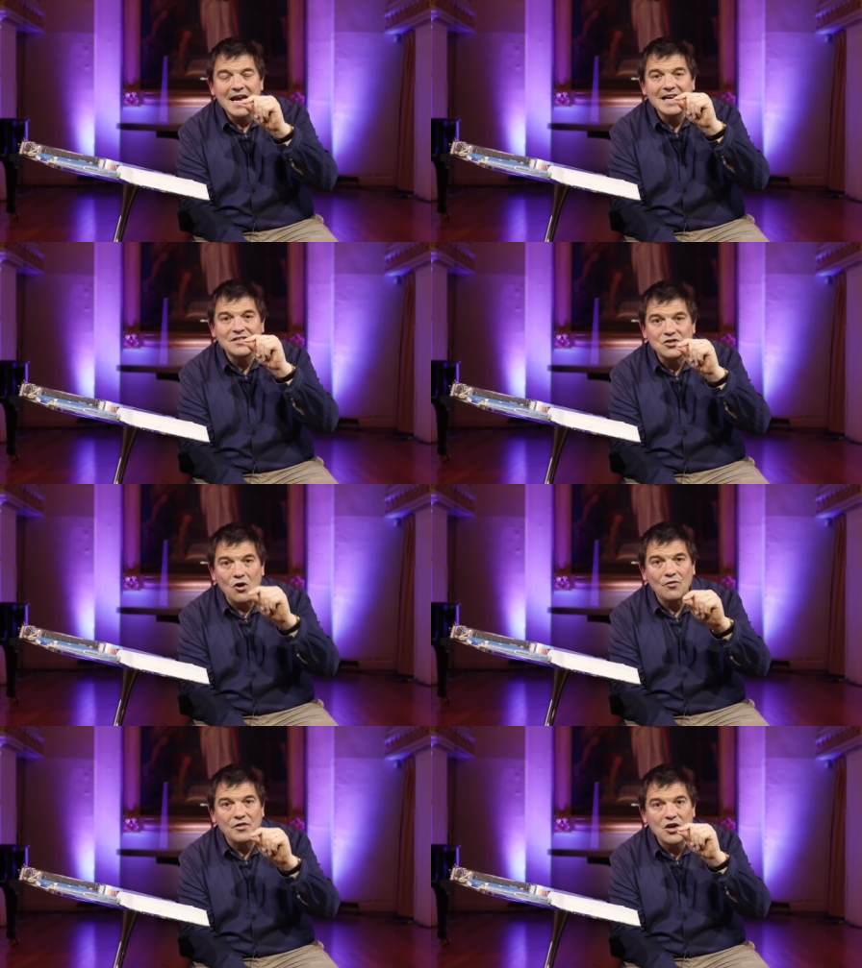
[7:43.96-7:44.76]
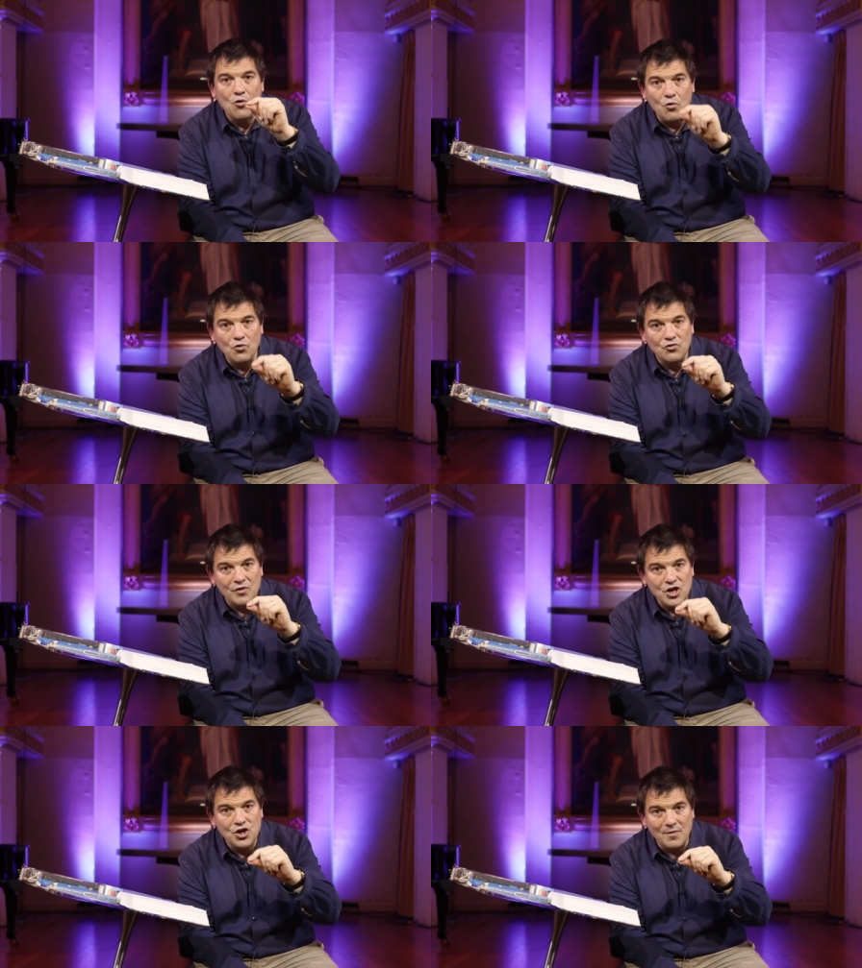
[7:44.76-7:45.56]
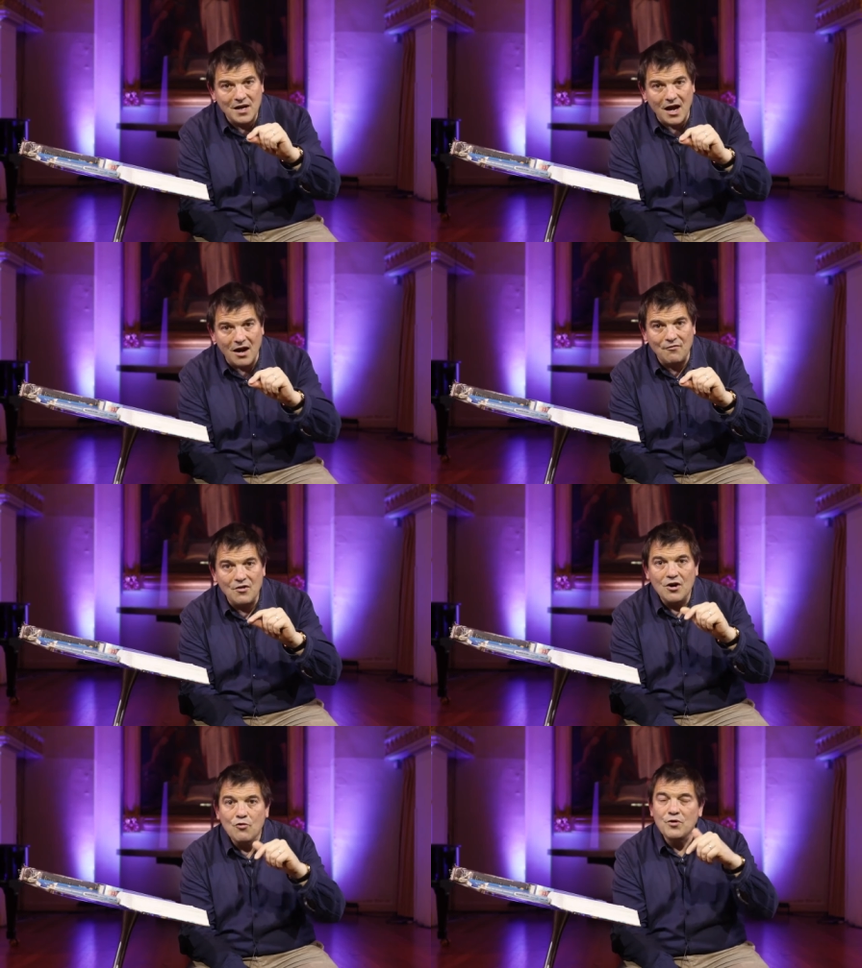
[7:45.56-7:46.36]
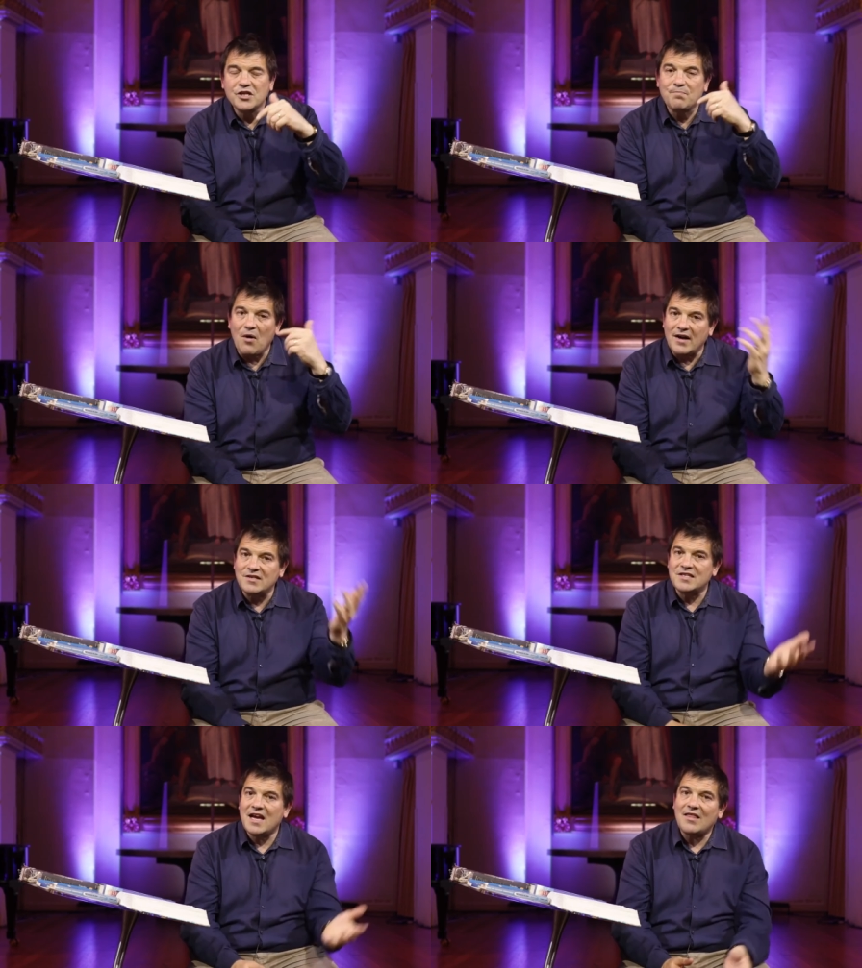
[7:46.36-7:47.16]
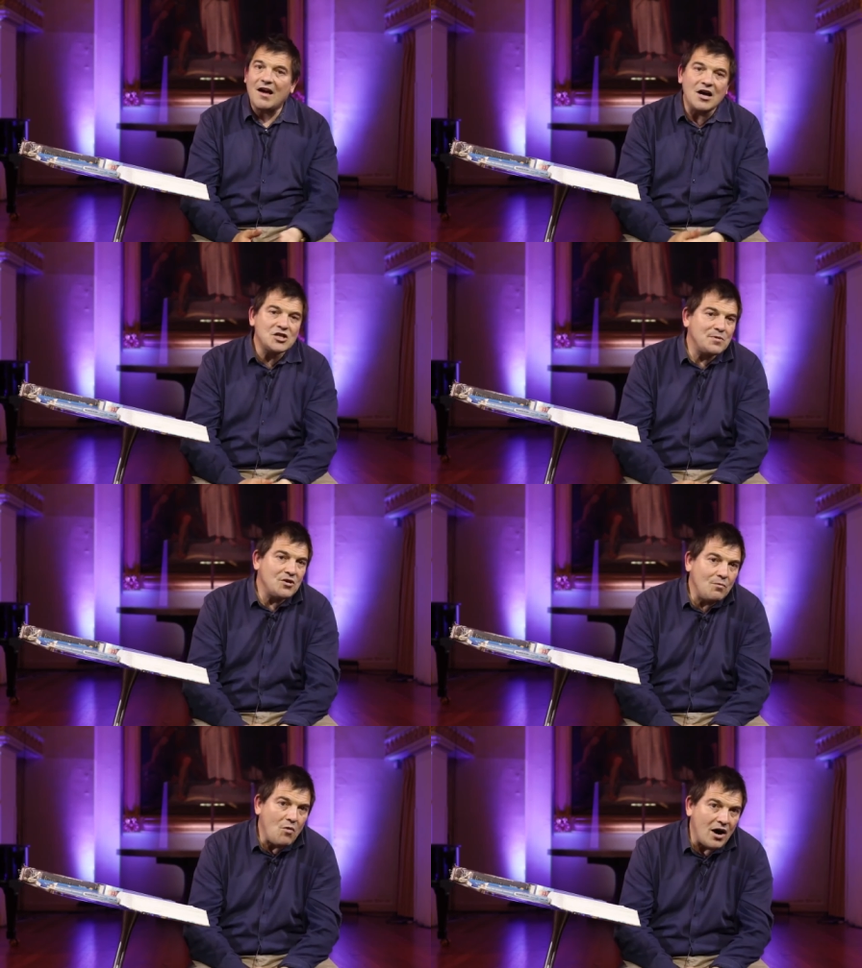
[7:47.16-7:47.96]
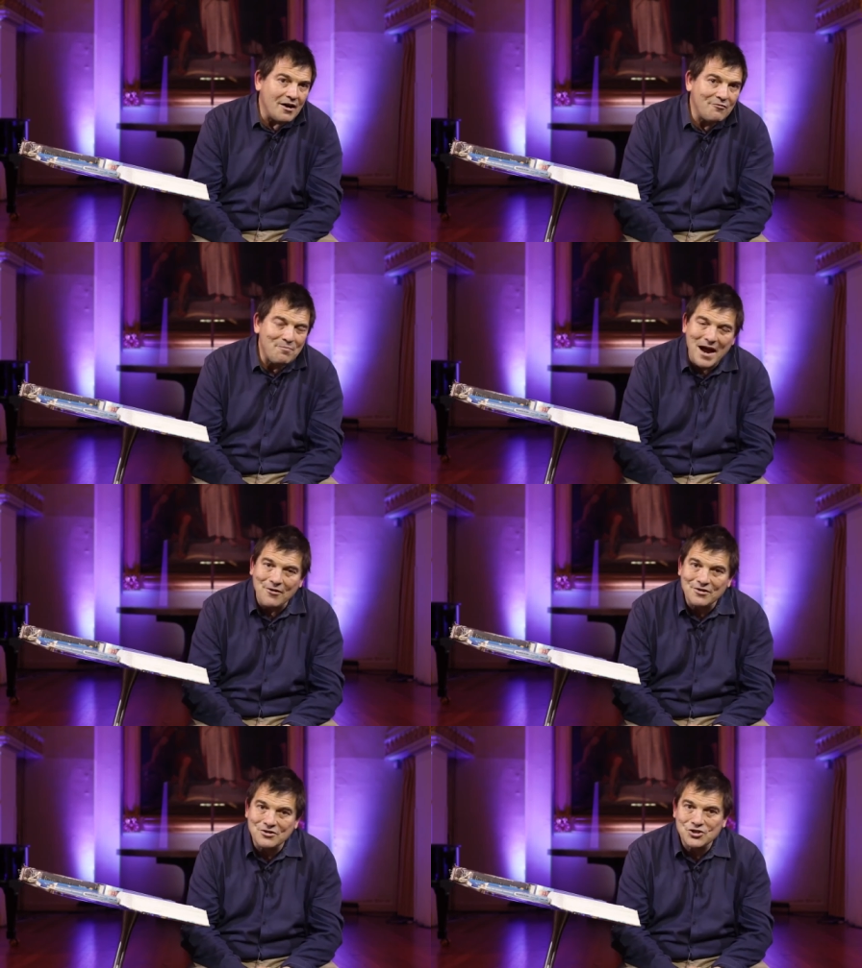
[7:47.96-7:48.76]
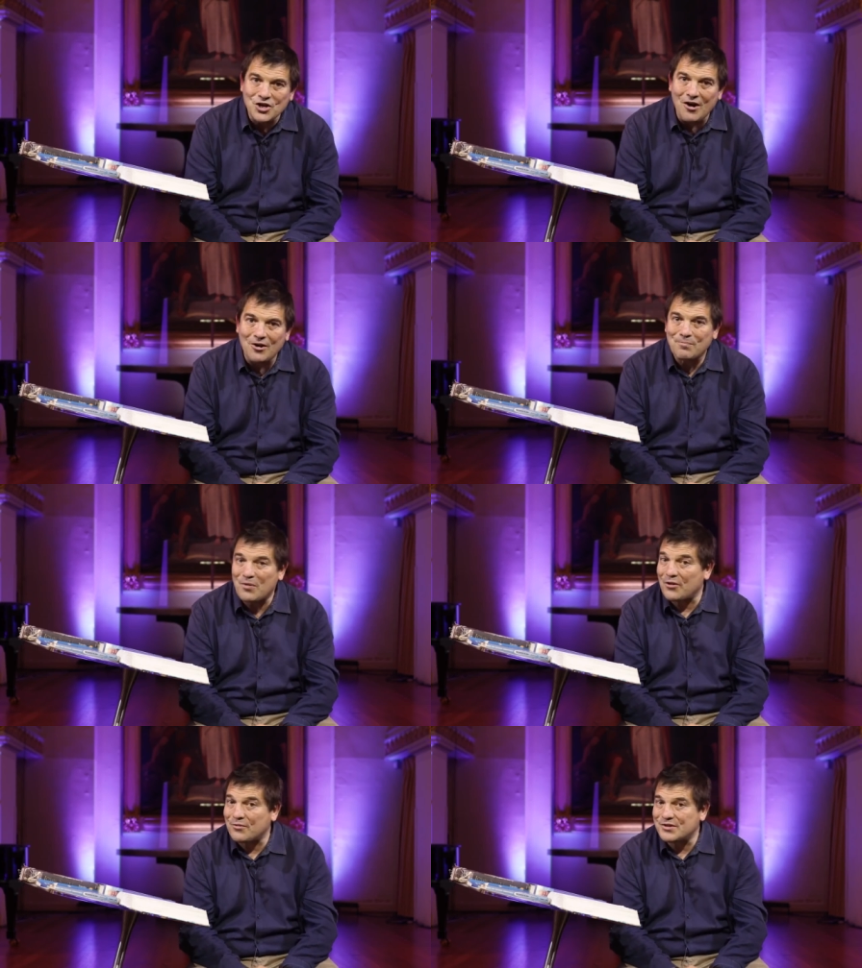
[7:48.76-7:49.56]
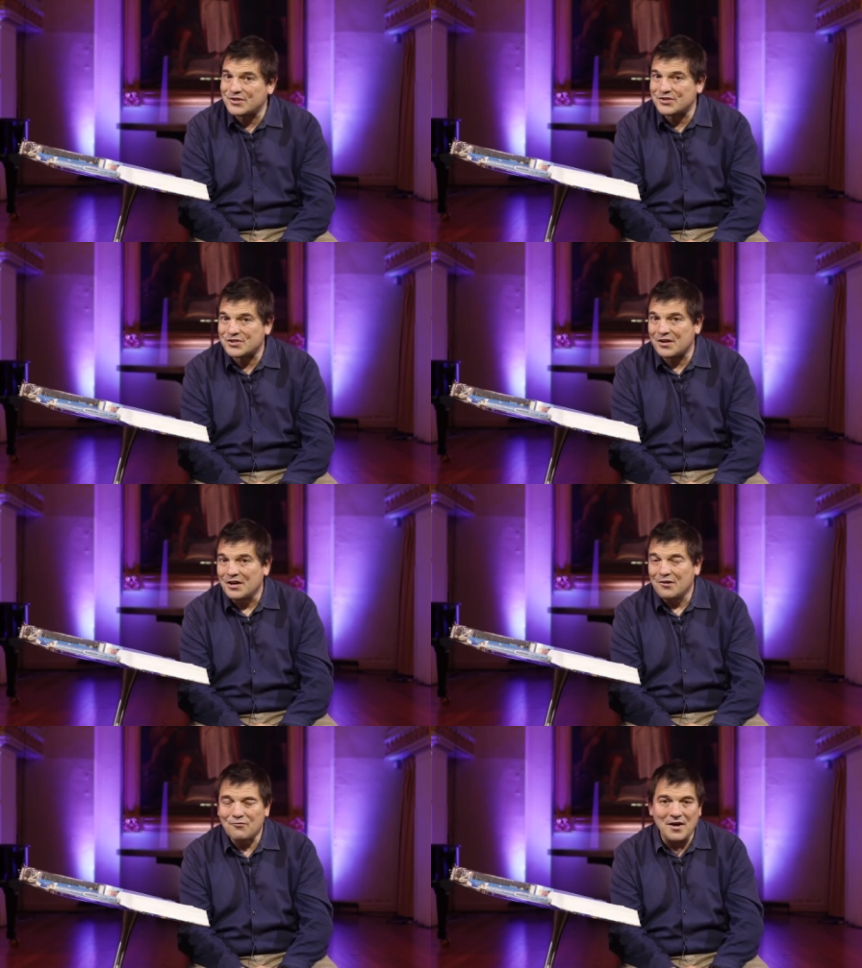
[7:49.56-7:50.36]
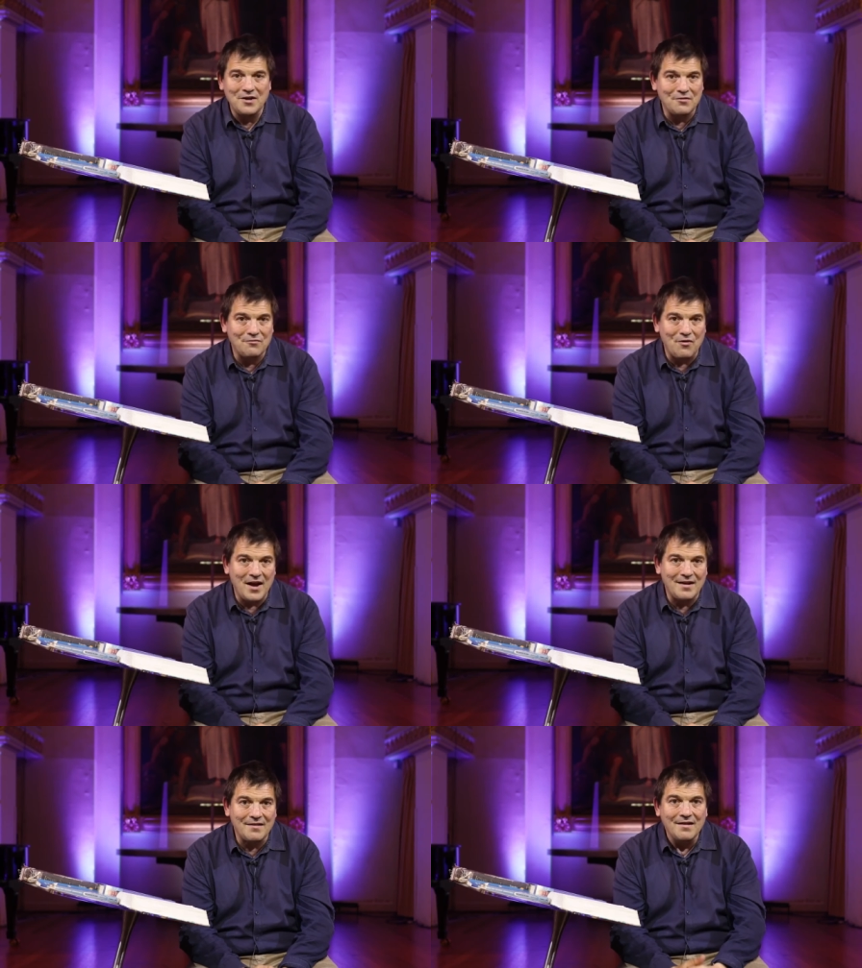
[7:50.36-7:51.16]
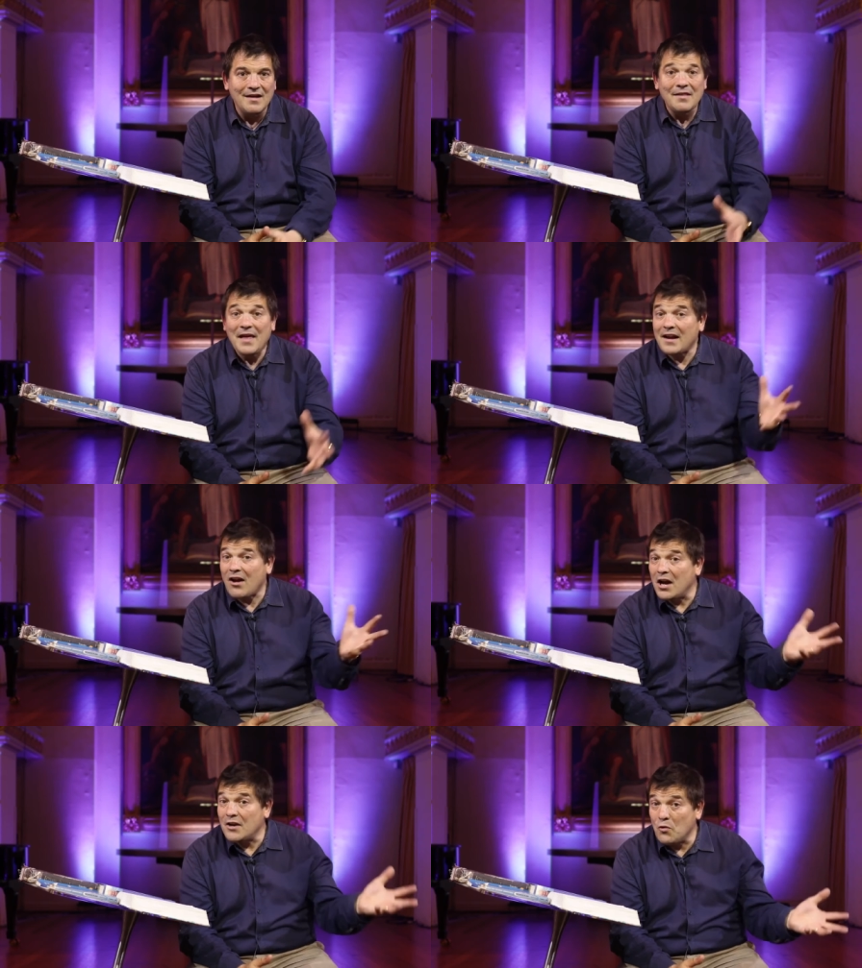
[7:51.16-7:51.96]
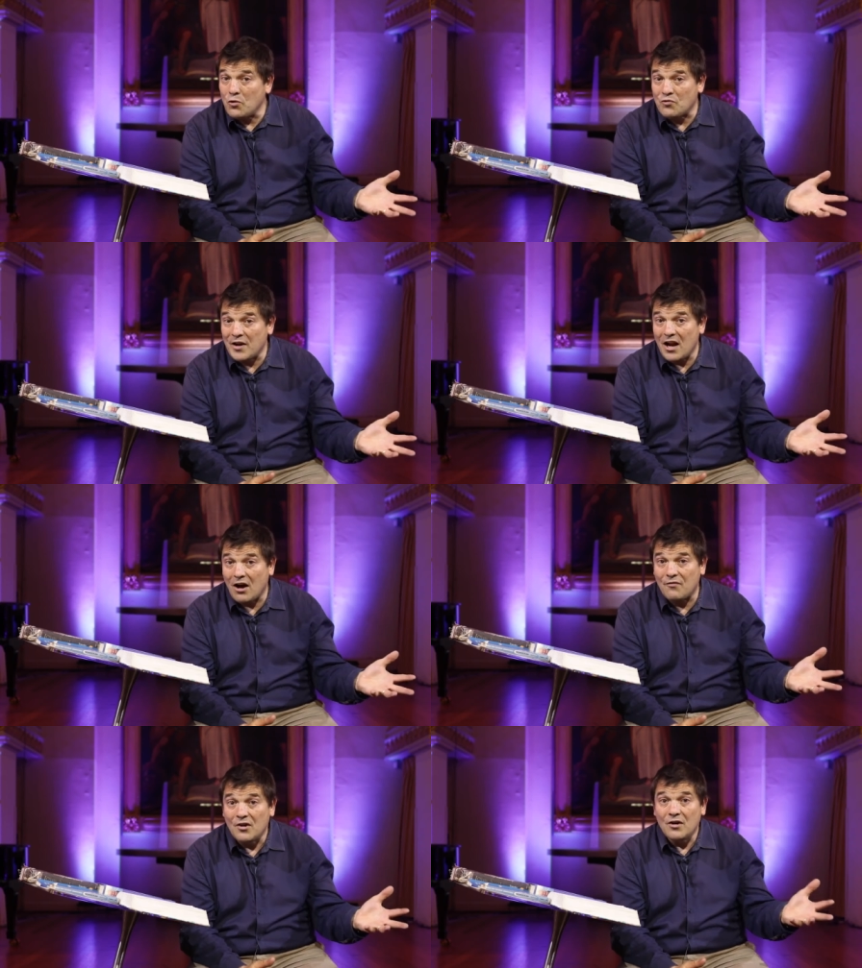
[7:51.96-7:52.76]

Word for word: is not the ordinary human love which binds together husband and wife, parent and child, brother and sister, friend and friend. That kind of ordinary love,